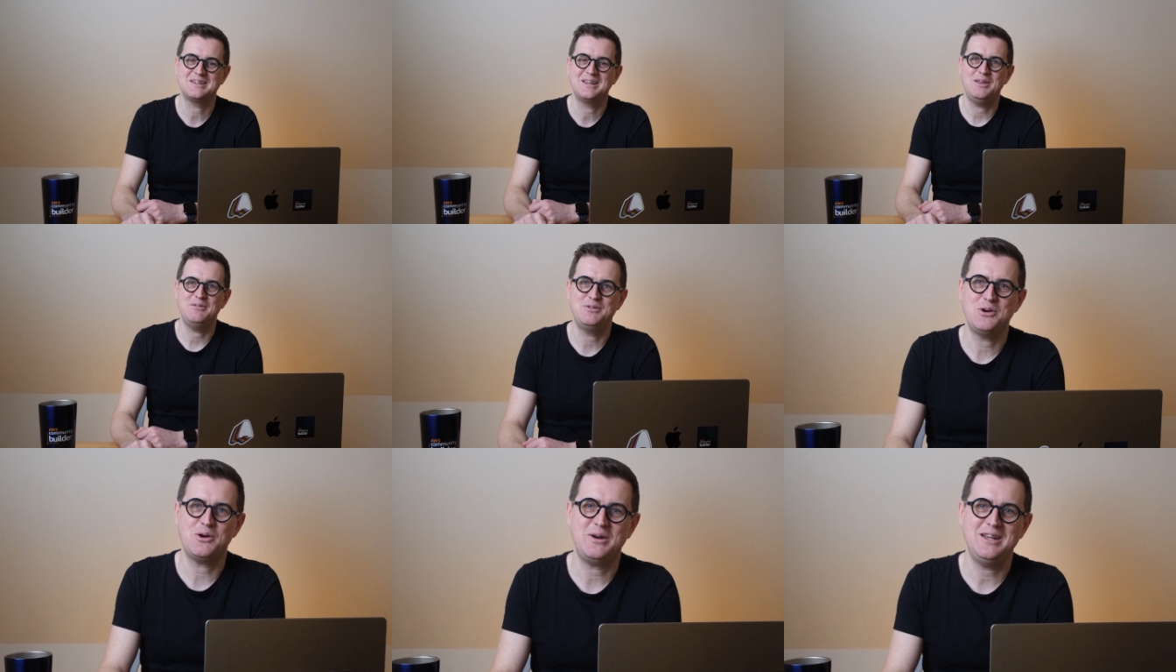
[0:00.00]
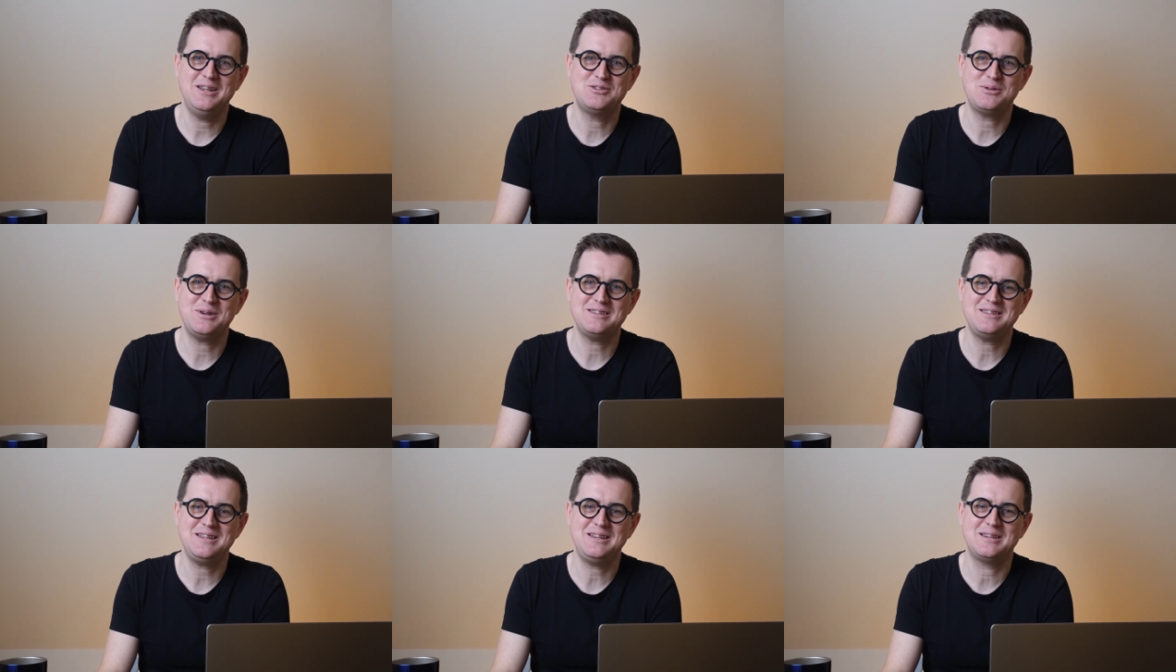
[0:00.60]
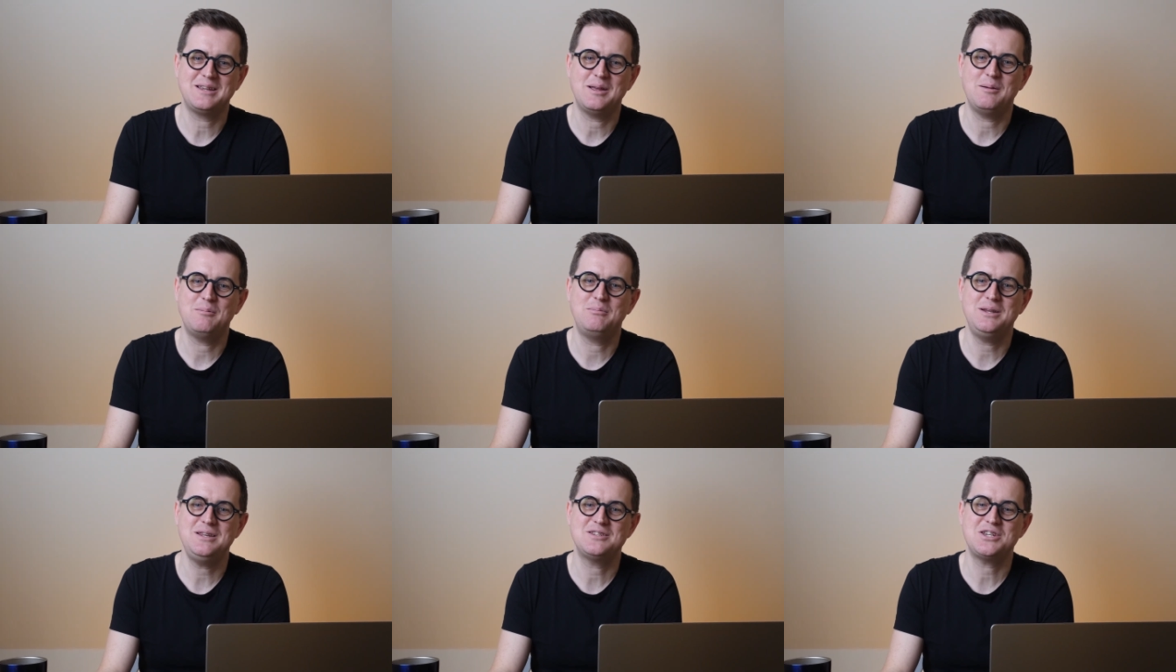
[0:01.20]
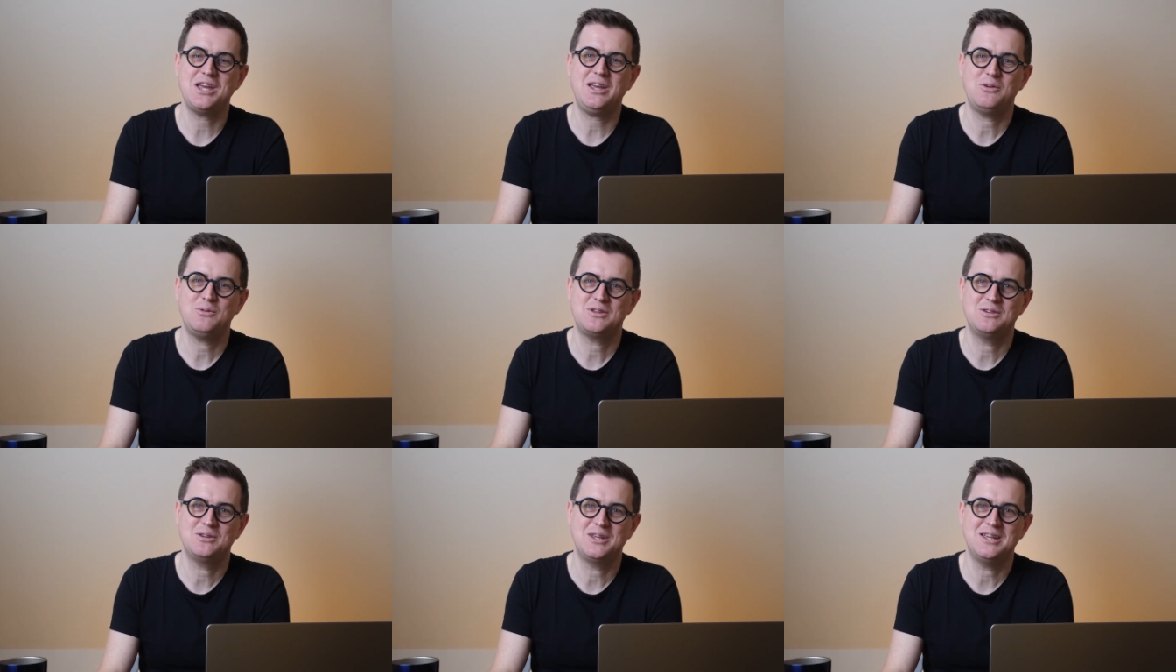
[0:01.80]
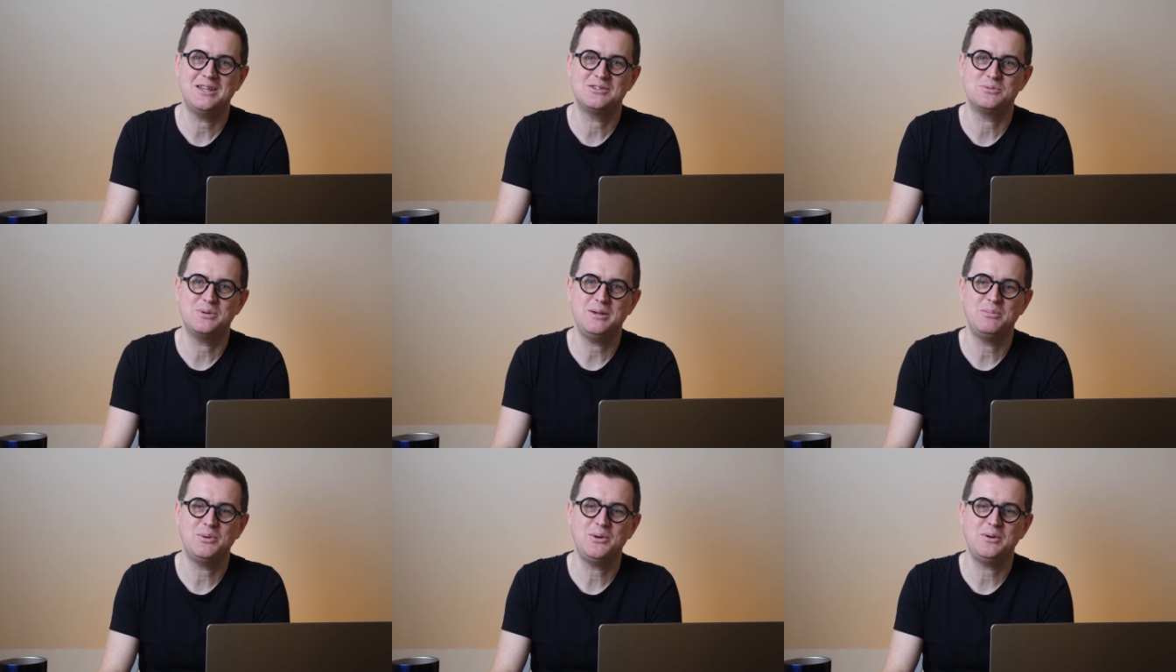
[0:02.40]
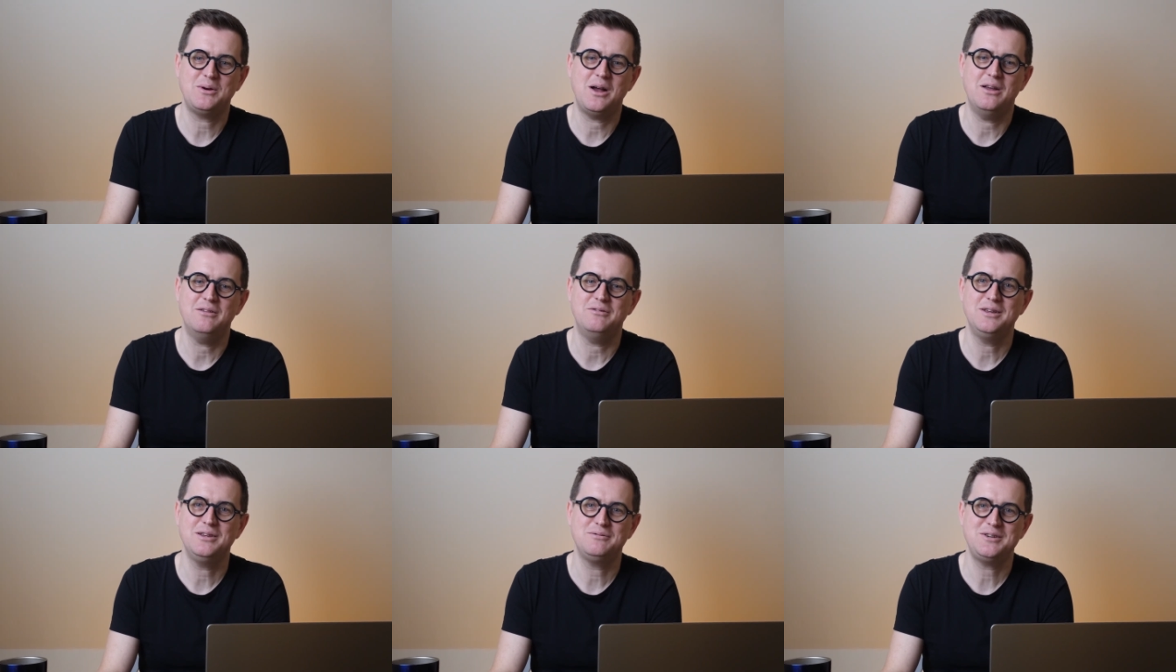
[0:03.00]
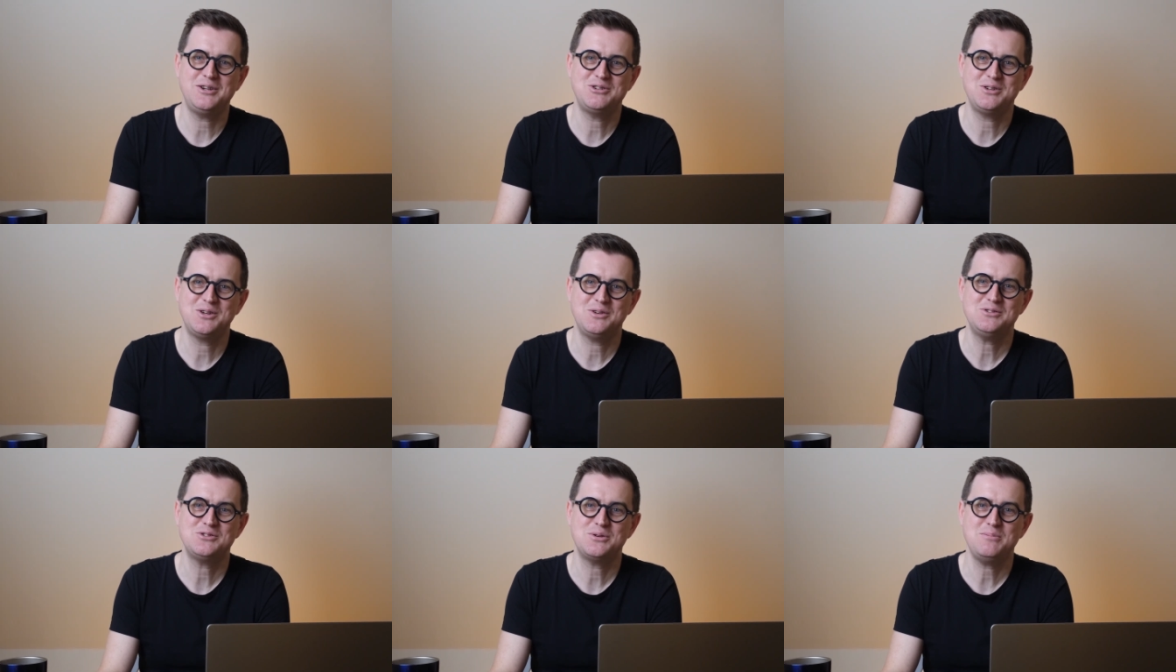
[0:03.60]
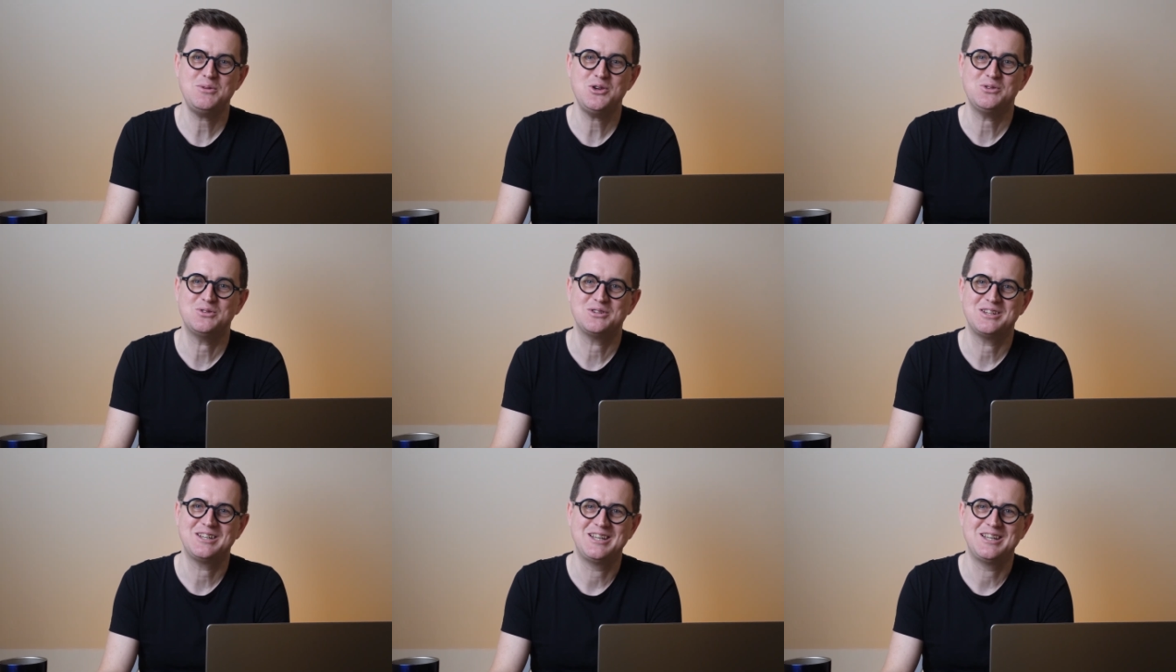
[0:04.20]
If you are interested, please check out the Git repo and feel free to contribute.